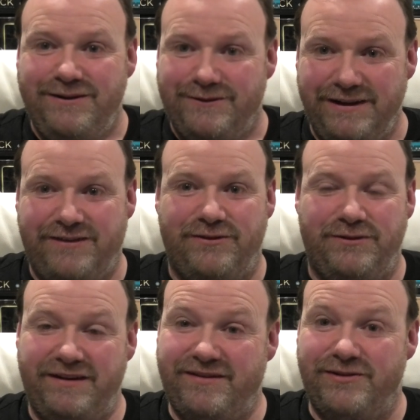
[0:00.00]
Right,
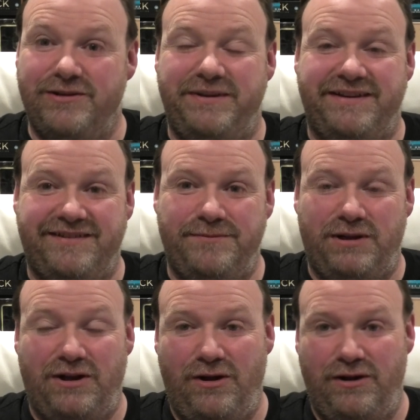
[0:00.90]
so this is going to be a
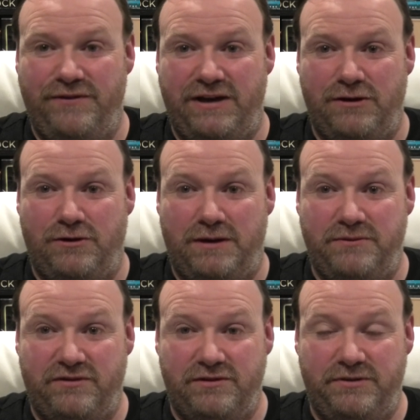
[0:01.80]
simple haul video. I'm
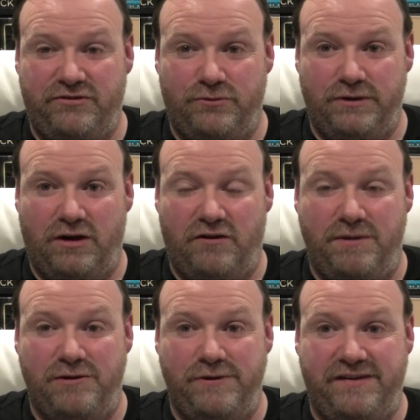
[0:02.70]
just going to be showing off
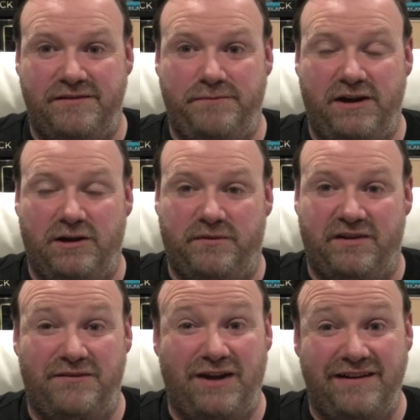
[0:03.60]
my recent pickups
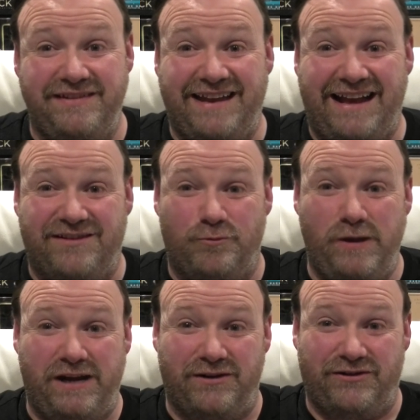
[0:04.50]
that I've gotten the last
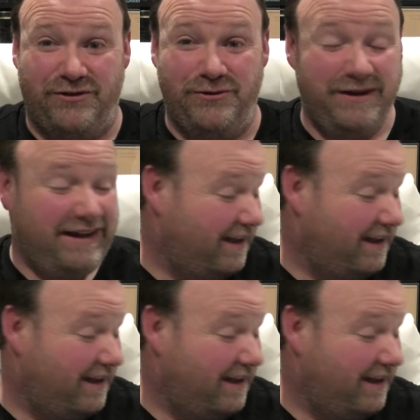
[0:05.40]
week or two.